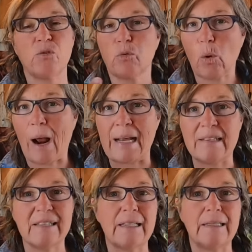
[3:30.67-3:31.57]

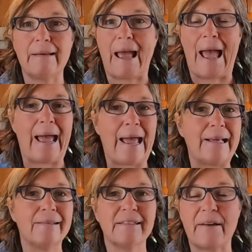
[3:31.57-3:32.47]
Verizon
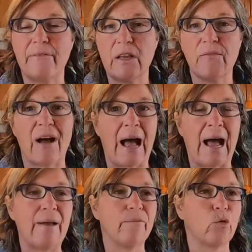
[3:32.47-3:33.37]

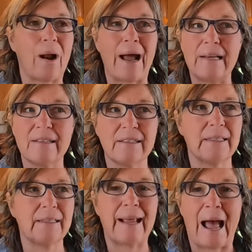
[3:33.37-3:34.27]
A75,
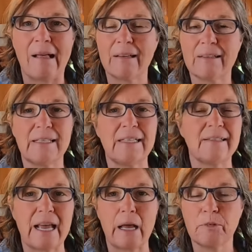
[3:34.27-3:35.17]
Verizon Galaxy,
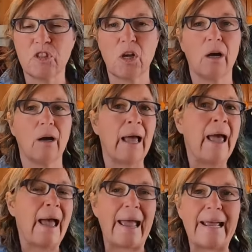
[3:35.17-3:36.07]
Samsung,
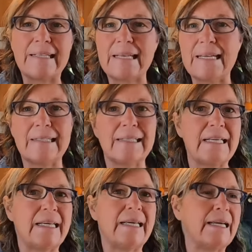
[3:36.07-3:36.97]

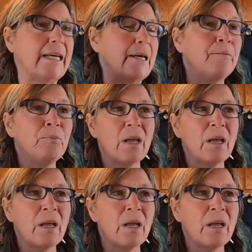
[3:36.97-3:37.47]
AT&T,